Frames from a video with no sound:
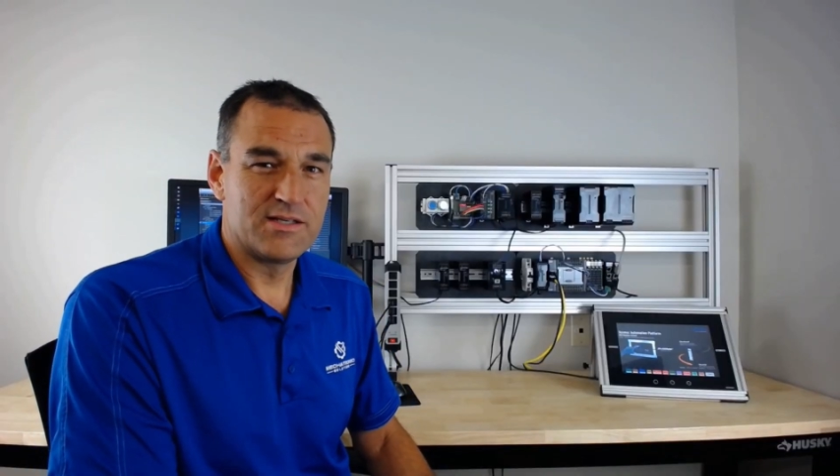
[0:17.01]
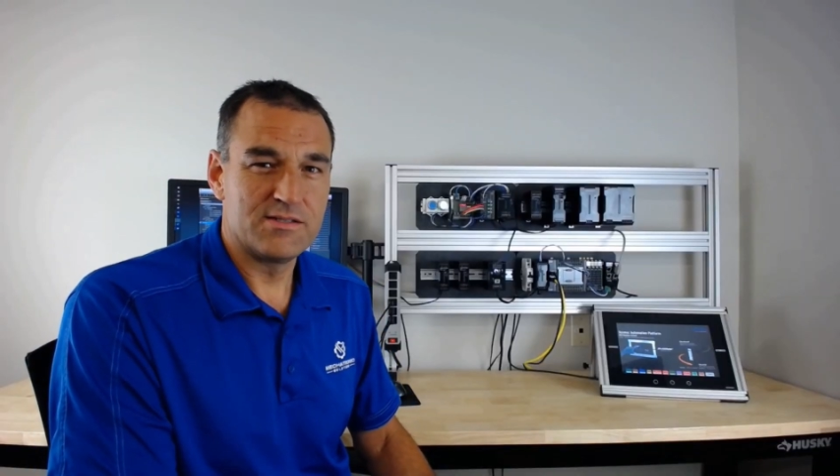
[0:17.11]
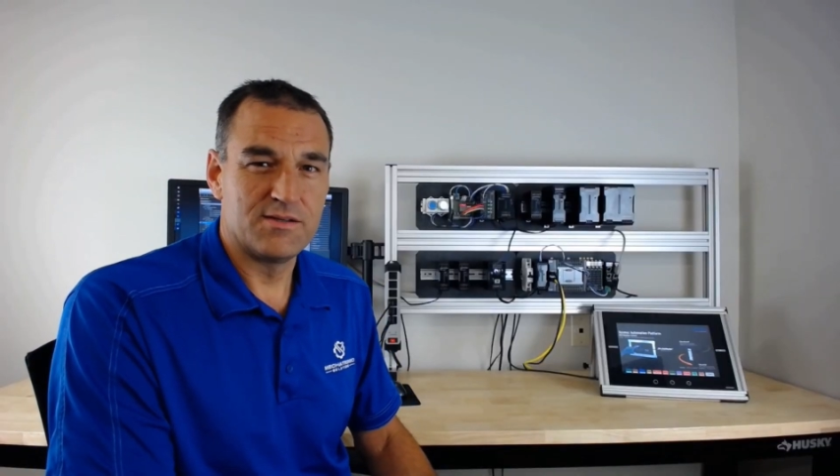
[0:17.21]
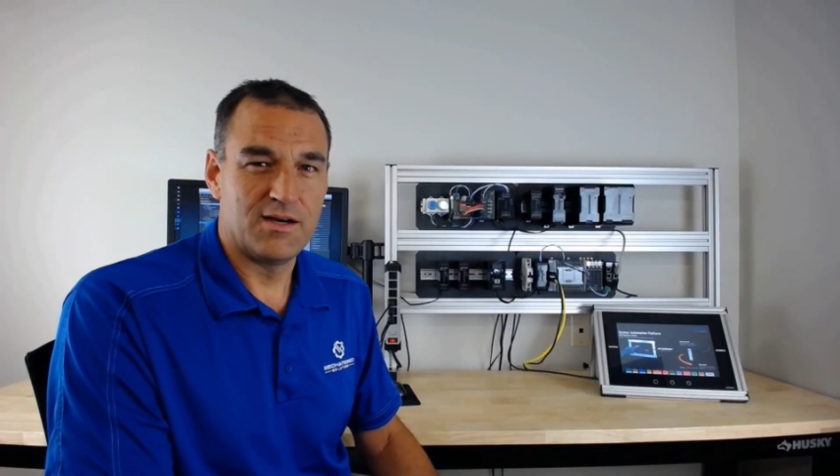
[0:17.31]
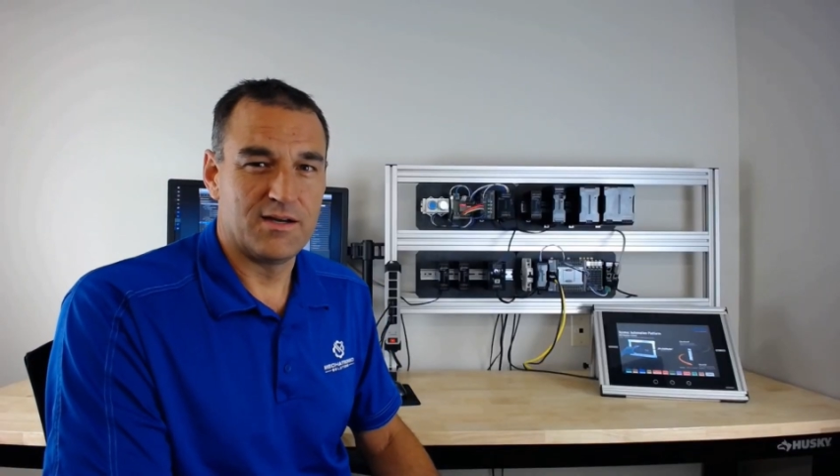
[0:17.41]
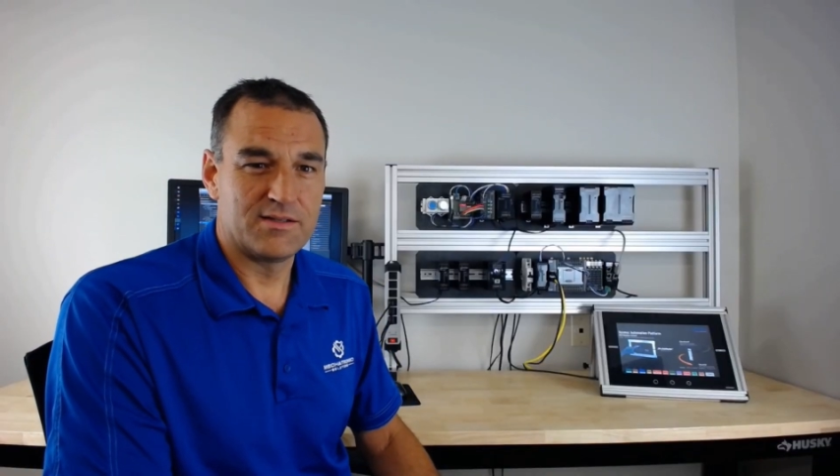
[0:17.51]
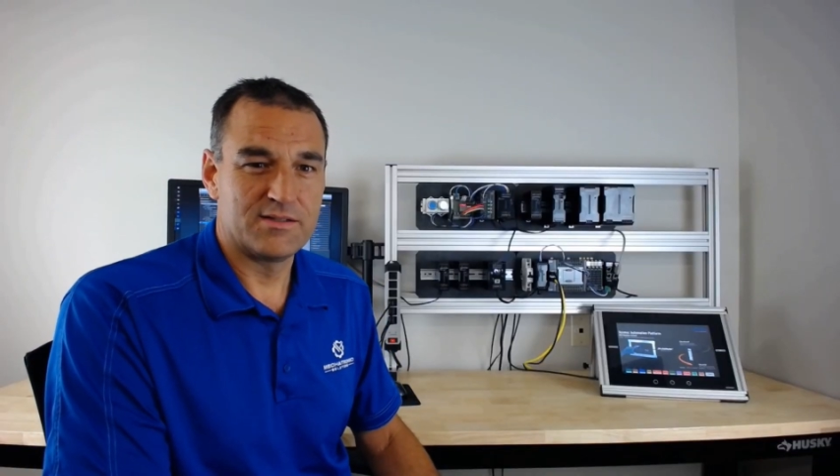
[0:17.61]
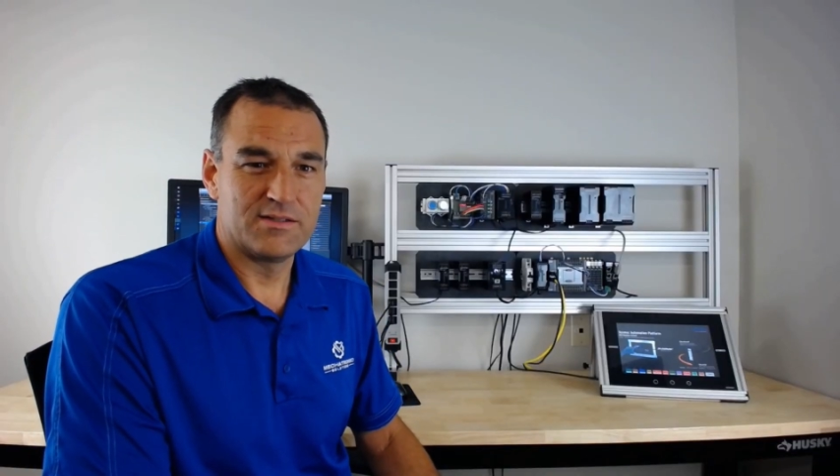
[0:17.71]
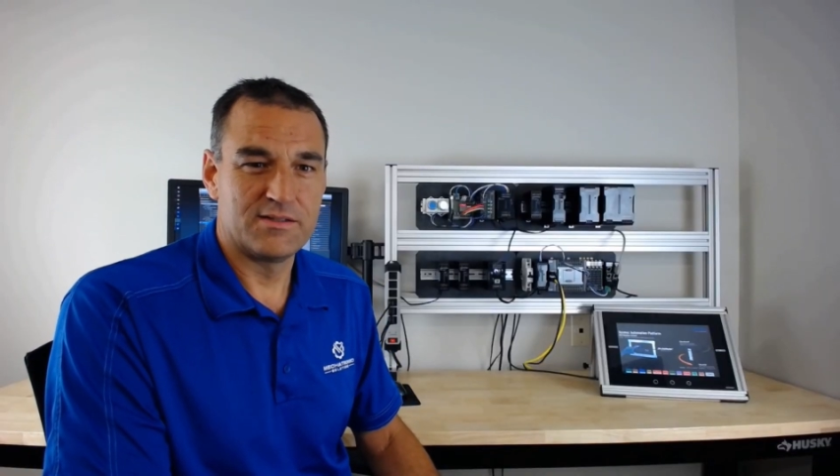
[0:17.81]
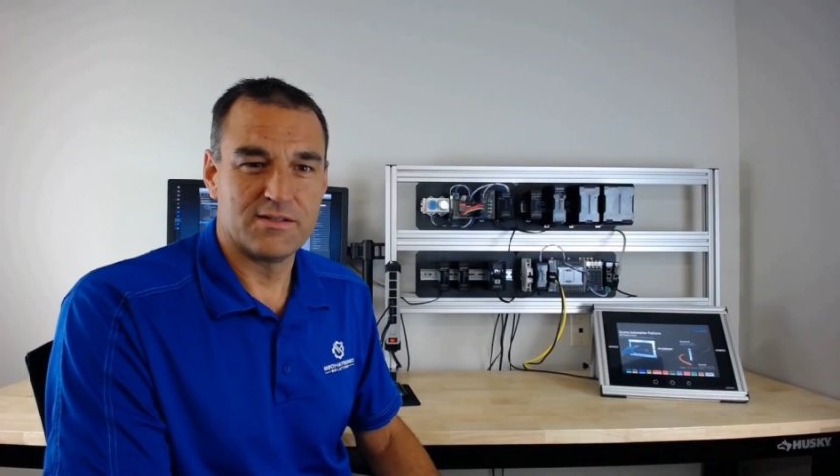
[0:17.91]
these.
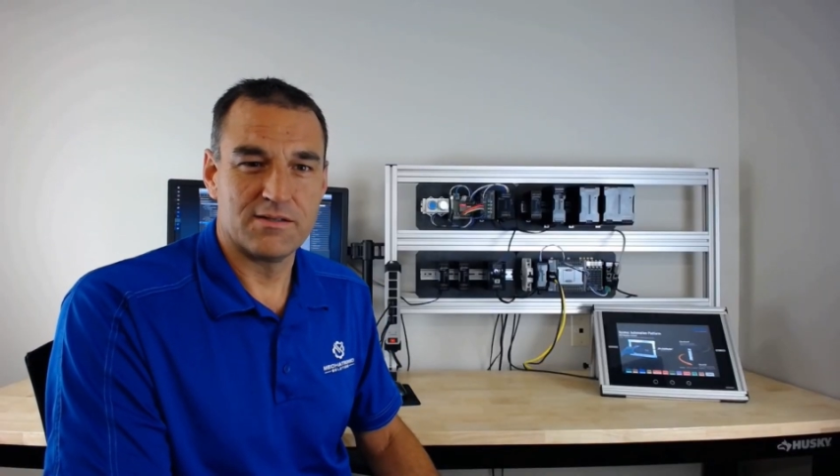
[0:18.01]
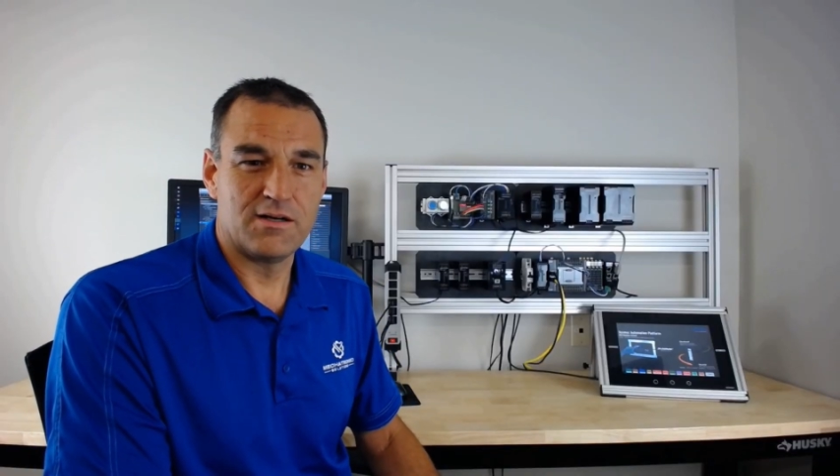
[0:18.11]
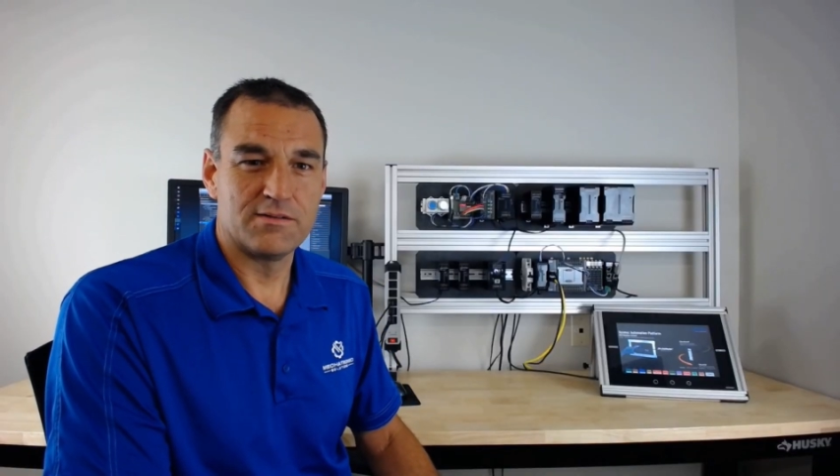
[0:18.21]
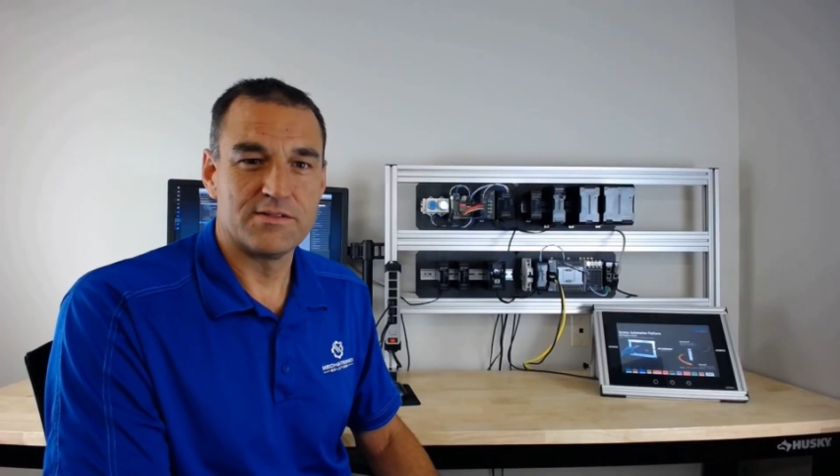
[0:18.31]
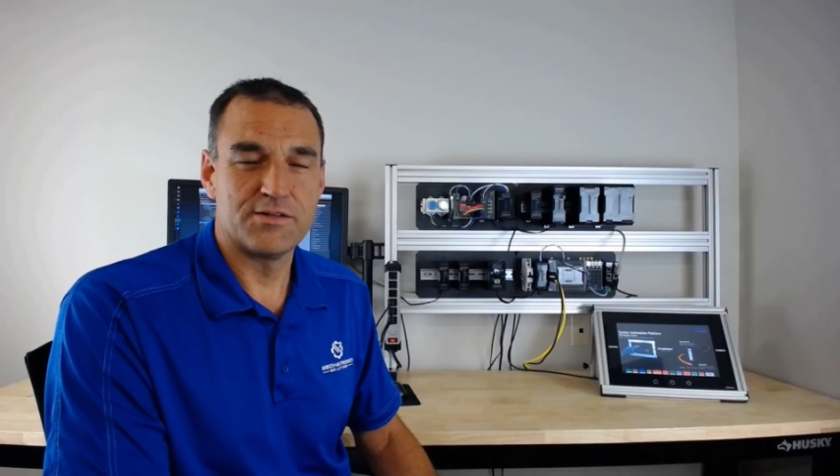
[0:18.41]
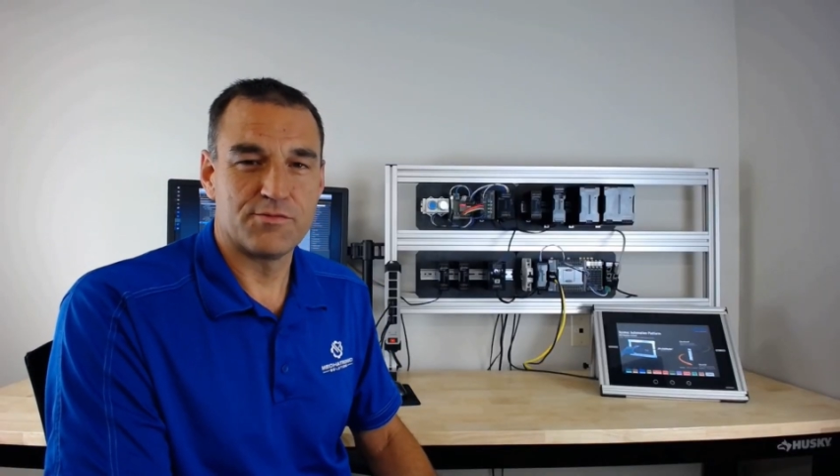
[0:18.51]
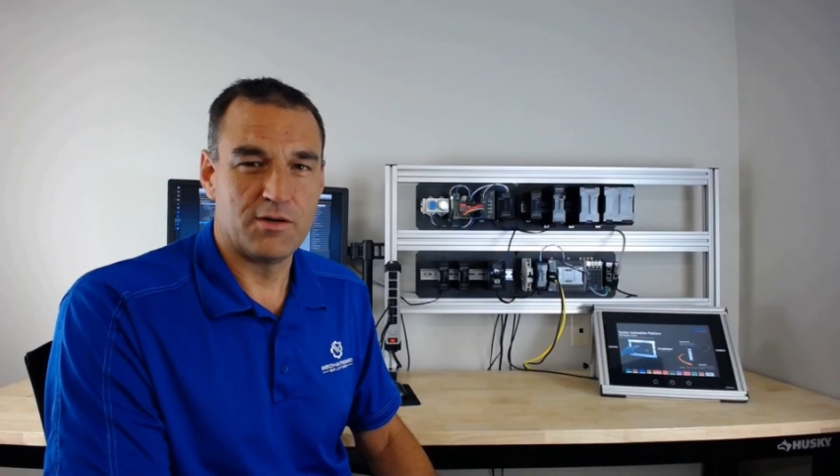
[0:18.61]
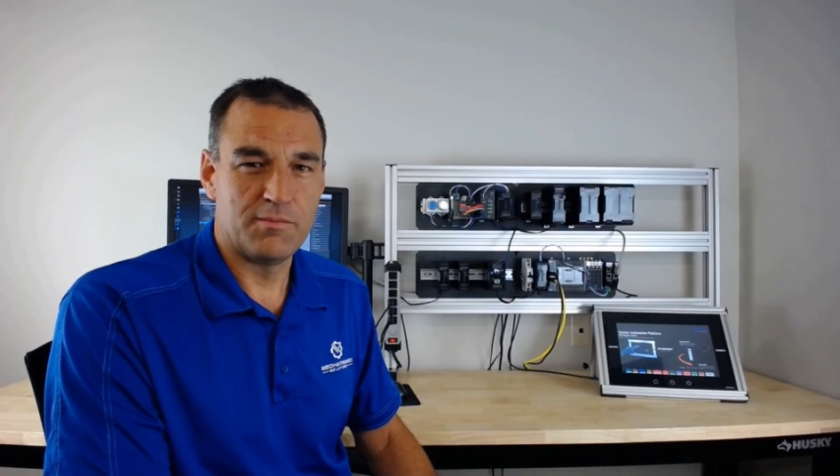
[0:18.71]
They're all DIN